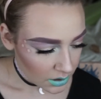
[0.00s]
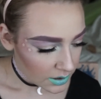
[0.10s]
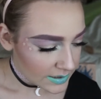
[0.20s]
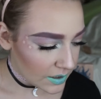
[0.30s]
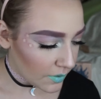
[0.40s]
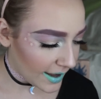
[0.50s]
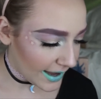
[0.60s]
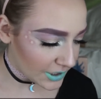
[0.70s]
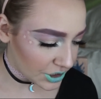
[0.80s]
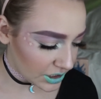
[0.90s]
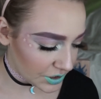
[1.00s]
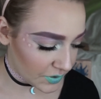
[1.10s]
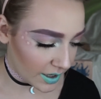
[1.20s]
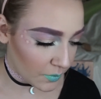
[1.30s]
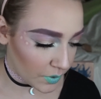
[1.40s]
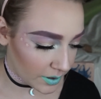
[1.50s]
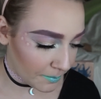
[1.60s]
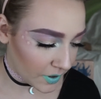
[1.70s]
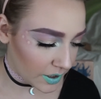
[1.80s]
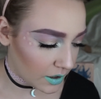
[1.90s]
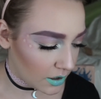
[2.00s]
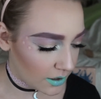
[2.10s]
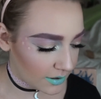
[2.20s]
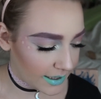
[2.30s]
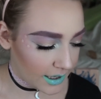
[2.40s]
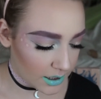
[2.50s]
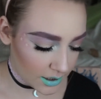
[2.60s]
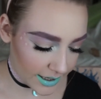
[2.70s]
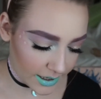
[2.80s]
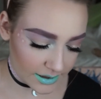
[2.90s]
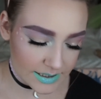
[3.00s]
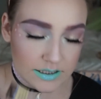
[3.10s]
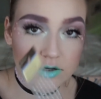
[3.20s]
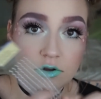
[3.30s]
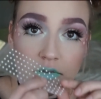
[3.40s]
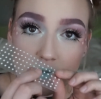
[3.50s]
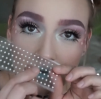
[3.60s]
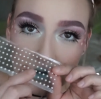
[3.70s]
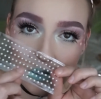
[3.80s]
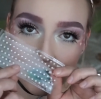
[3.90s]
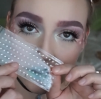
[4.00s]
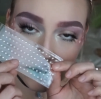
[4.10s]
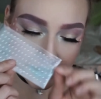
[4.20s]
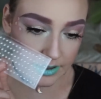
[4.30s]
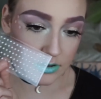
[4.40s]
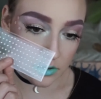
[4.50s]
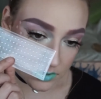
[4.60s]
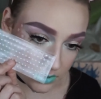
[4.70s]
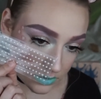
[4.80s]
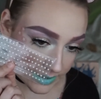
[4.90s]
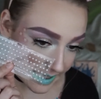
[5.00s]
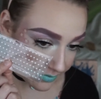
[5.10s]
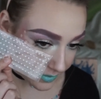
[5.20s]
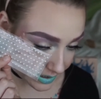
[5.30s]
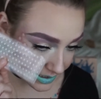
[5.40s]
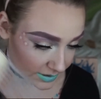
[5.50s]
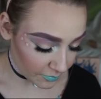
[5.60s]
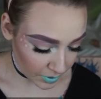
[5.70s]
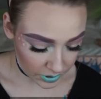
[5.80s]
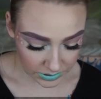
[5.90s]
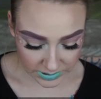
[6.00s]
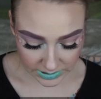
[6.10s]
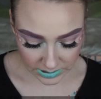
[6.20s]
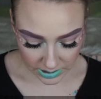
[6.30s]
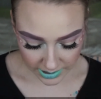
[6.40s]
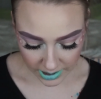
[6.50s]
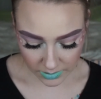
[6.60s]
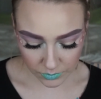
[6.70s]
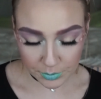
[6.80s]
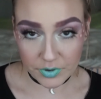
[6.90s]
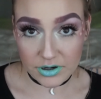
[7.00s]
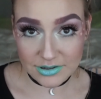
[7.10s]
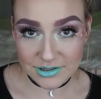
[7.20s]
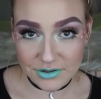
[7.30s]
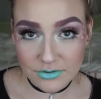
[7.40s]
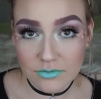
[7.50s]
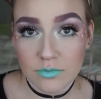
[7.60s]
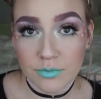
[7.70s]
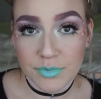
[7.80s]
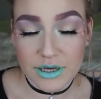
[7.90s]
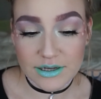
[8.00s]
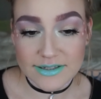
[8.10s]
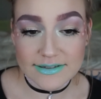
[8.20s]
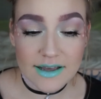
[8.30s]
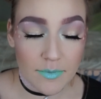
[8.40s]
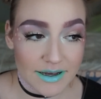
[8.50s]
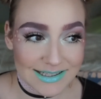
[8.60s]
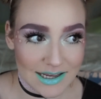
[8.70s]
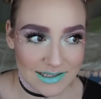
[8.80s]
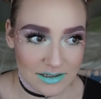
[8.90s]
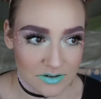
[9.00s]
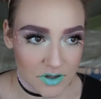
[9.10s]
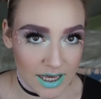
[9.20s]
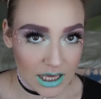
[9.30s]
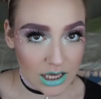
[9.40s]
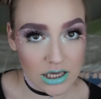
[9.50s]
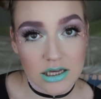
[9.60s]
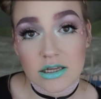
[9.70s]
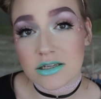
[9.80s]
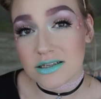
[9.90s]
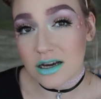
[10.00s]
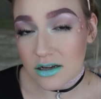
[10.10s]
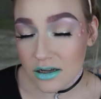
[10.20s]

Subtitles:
So I actually do kind of want to put on like, I got these little like self-adhesive pearls I kind of want to put on too, because I'm excessive, and